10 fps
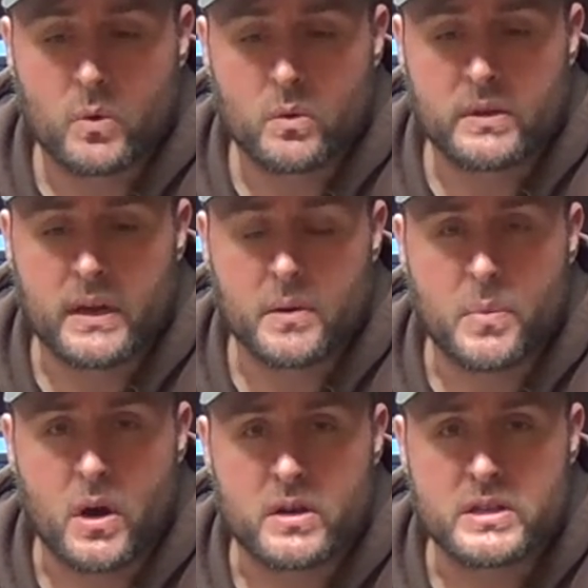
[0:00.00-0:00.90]
We'll take it
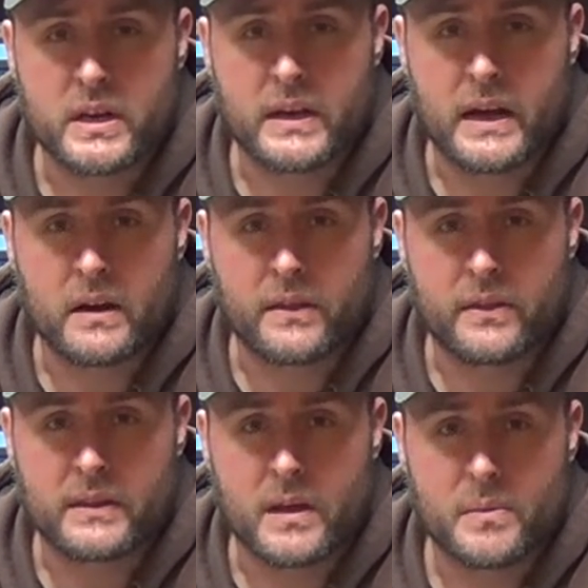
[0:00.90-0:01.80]
apart and check it out. I
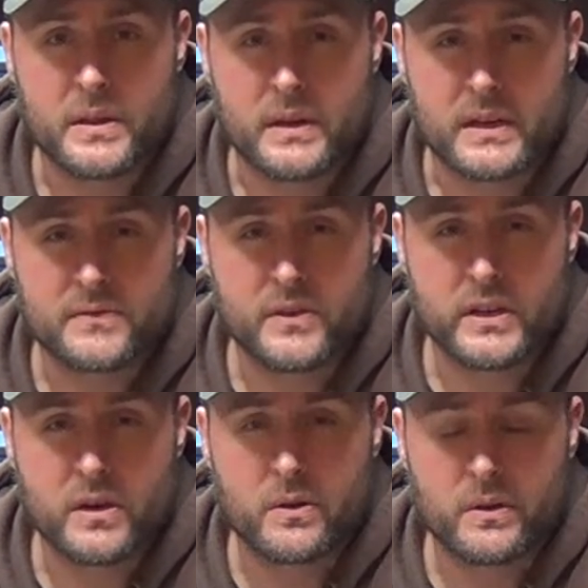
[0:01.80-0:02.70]
think that'll be the next
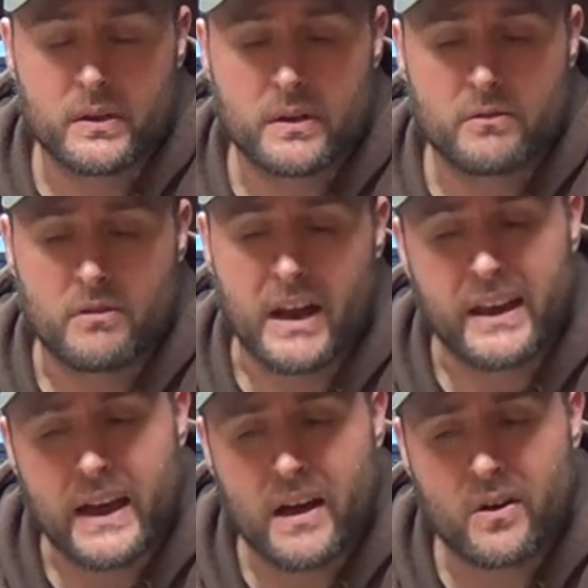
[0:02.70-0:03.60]
video. Right
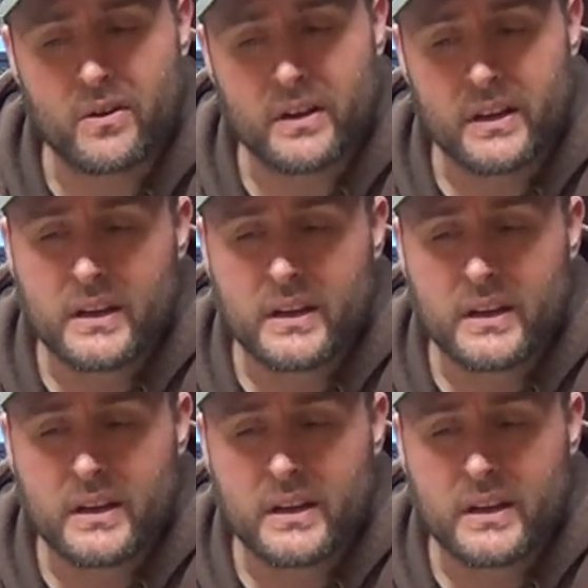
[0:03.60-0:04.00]
now,